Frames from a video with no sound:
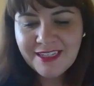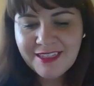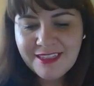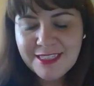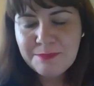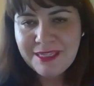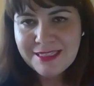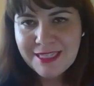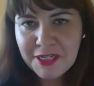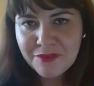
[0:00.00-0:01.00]
this speaks
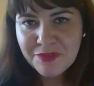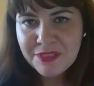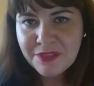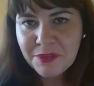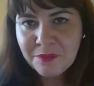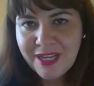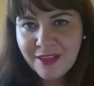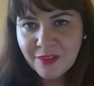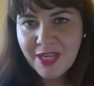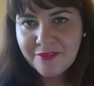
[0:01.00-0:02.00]
kind of to the way
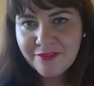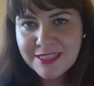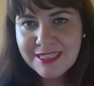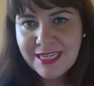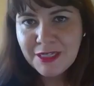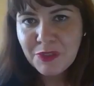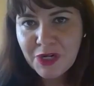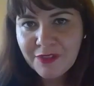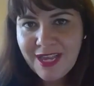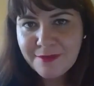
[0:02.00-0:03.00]
a lot of us handle
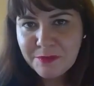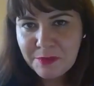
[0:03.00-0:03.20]
our lives.